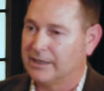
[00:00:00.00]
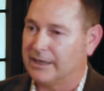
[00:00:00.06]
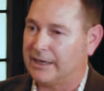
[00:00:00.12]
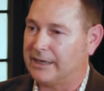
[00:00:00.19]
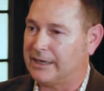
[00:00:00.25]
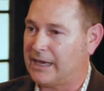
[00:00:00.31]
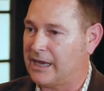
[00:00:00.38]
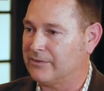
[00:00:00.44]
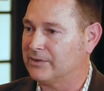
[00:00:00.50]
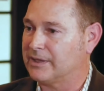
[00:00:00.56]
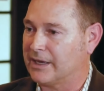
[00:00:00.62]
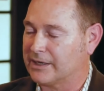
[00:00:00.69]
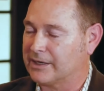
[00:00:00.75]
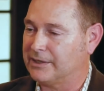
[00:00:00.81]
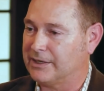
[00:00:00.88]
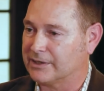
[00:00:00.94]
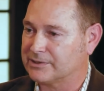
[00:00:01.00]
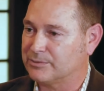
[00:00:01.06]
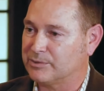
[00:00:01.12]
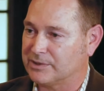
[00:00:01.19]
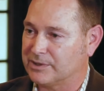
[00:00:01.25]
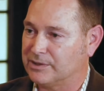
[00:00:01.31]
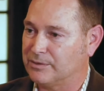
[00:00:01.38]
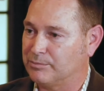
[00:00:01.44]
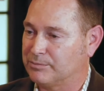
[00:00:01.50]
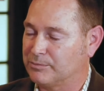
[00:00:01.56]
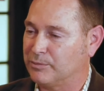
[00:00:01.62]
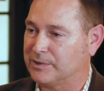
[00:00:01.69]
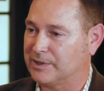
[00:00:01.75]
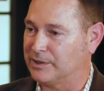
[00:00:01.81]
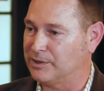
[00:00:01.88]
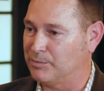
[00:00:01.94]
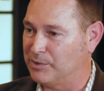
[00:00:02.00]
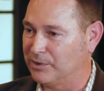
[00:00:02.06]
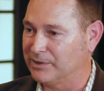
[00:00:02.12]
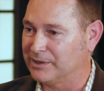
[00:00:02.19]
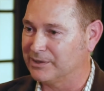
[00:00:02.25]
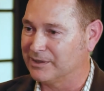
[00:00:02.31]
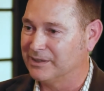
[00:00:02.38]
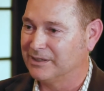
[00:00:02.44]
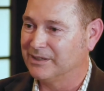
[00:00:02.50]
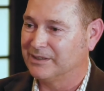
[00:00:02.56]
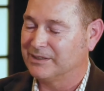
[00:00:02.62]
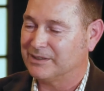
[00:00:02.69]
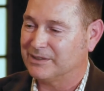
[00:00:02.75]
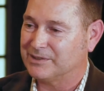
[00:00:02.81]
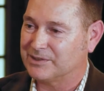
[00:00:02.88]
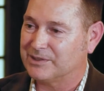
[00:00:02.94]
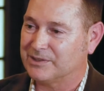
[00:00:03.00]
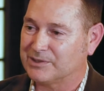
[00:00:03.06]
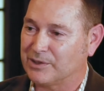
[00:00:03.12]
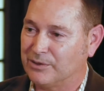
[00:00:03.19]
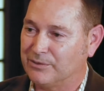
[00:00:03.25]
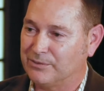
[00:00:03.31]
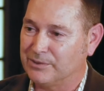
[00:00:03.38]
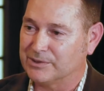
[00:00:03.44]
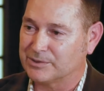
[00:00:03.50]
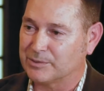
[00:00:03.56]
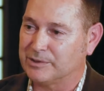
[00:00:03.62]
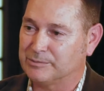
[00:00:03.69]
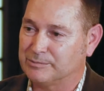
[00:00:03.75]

And having that connection within the building is helpful as well.